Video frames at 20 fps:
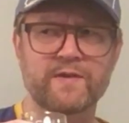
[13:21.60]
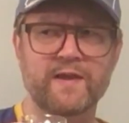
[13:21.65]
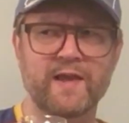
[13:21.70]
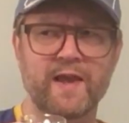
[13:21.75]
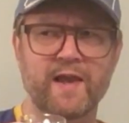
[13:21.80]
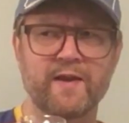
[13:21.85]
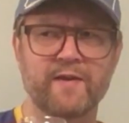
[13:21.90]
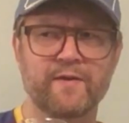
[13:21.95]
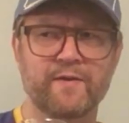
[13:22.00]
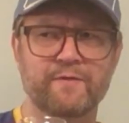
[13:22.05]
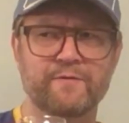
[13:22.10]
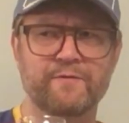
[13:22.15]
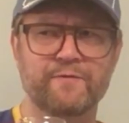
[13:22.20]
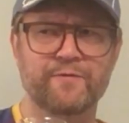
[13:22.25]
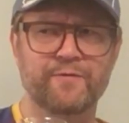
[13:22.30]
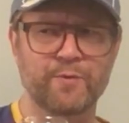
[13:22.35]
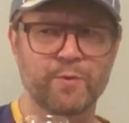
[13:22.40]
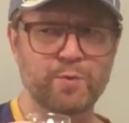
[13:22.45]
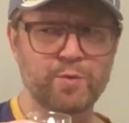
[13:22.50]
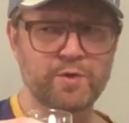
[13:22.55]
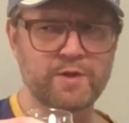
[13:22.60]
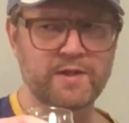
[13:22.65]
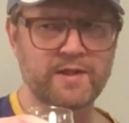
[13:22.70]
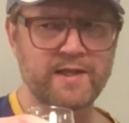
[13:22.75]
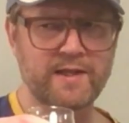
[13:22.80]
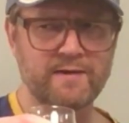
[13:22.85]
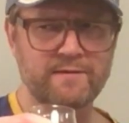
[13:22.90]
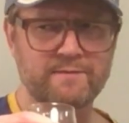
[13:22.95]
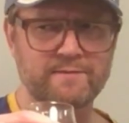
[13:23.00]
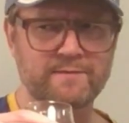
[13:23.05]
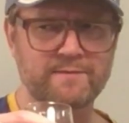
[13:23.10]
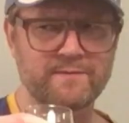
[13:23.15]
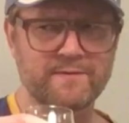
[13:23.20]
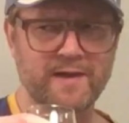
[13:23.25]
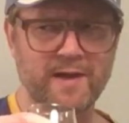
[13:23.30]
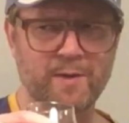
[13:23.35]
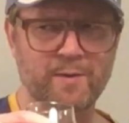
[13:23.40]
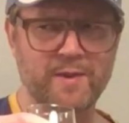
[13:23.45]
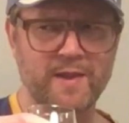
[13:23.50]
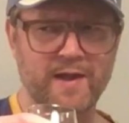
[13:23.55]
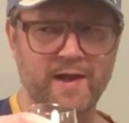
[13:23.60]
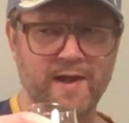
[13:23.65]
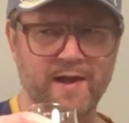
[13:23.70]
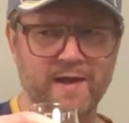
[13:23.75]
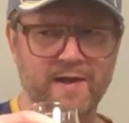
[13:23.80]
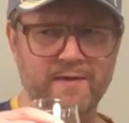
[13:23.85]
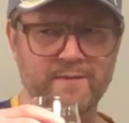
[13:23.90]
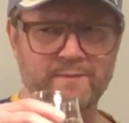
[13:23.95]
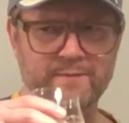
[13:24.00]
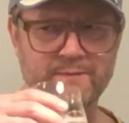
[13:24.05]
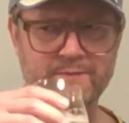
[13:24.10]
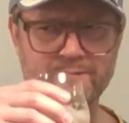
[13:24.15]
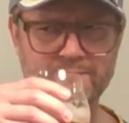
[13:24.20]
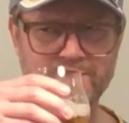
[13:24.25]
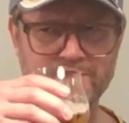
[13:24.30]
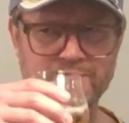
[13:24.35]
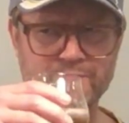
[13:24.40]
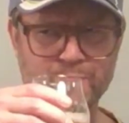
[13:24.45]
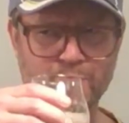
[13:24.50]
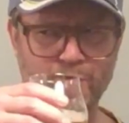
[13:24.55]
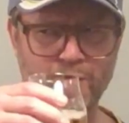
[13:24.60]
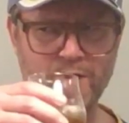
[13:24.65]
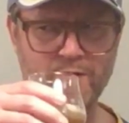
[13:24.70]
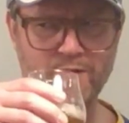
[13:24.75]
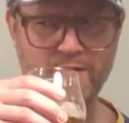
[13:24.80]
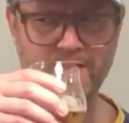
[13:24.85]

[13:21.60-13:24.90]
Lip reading: and fruity, now that I swirl the